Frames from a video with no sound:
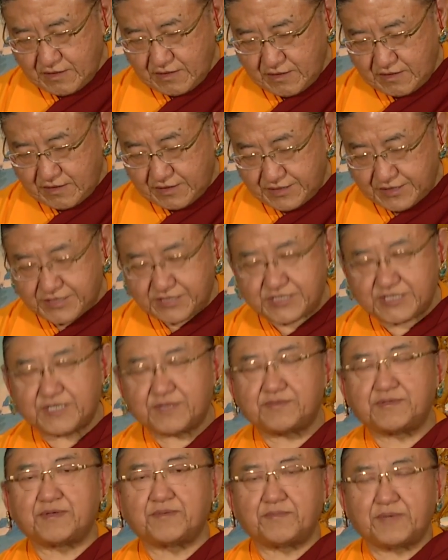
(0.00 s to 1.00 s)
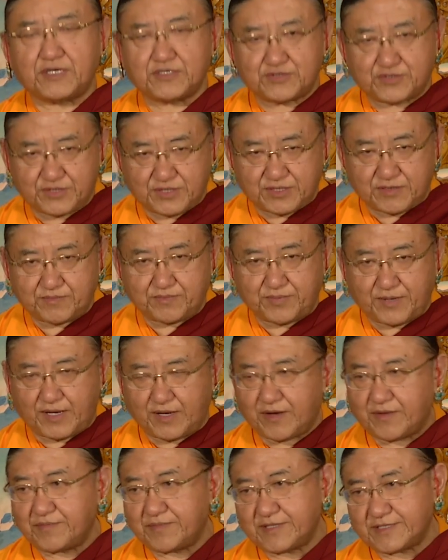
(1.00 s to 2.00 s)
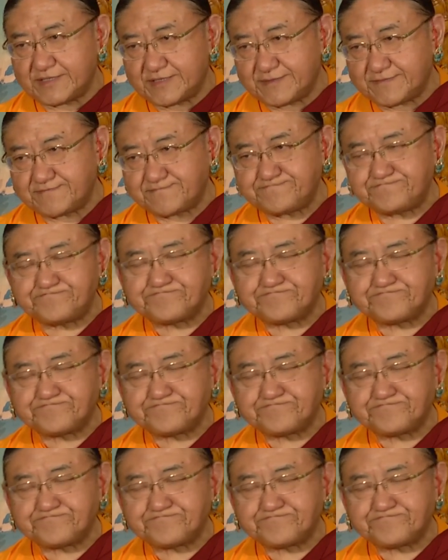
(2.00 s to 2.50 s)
received the measure empowerment.